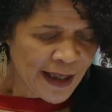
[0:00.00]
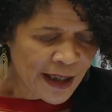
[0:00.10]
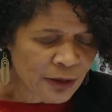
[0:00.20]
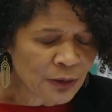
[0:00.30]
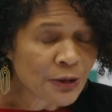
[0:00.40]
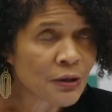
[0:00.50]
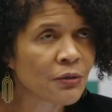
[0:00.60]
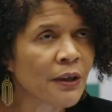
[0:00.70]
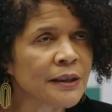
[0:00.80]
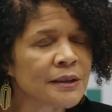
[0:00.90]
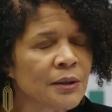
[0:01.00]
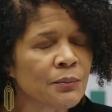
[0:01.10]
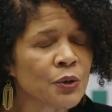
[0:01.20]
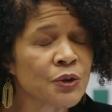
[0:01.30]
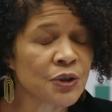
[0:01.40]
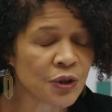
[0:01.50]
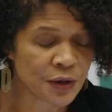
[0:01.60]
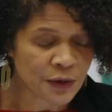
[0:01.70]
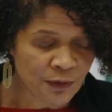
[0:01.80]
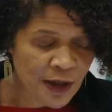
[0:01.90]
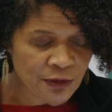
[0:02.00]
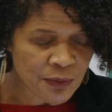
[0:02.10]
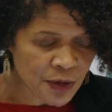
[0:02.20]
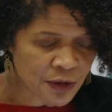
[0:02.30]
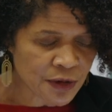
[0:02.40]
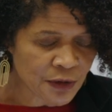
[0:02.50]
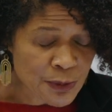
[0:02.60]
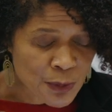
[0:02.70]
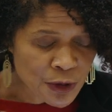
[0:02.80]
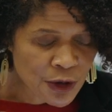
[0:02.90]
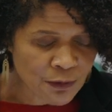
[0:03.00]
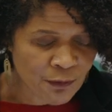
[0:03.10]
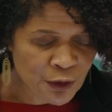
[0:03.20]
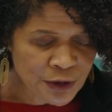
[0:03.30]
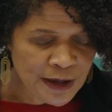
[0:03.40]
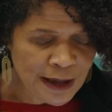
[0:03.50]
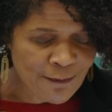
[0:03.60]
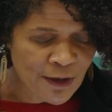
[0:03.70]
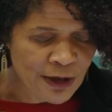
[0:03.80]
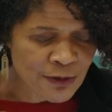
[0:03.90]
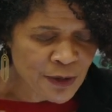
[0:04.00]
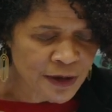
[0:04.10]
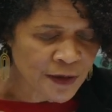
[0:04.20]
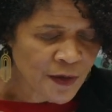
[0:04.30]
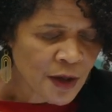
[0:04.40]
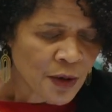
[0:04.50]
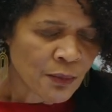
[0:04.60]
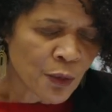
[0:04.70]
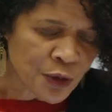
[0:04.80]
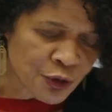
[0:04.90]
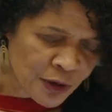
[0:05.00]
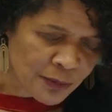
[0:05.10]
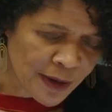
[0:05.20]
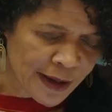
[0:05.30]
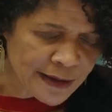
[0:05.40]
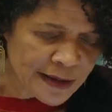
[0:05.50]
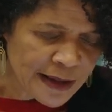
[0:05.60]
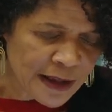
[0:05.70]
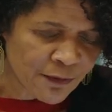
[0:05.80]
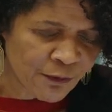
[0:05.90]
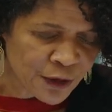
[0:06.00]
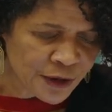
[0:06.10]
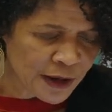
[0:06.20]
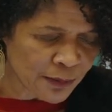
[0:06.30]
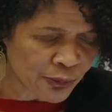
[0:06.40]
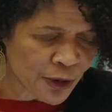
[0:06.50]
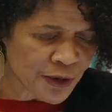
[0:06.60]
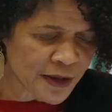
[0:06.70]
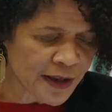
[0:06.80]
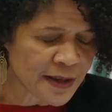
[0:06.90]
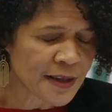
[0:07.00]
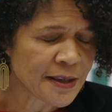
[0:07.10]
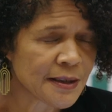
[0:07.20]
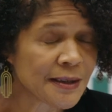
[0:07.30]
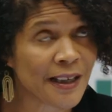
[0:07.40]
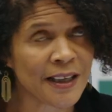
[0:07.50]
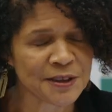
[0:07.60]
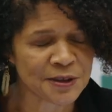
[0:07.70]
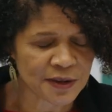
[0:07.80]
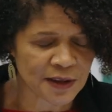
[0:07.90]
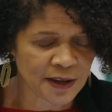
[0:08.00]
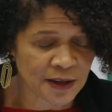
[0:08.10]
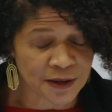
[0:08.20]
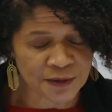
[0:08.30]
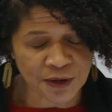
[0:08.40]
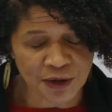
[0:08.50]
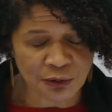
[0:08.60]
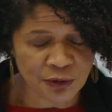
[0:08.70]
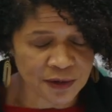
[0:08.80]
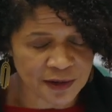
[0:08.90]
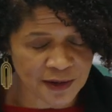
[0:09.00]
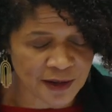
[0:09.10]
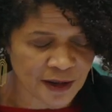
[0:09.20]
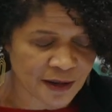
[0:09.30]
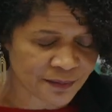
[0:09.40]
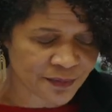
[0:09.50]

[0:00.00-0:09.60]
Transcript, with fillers: And it will create a more certain environment, a more certain funding environment more streamlined uh, funding processes to end uh, the current uh,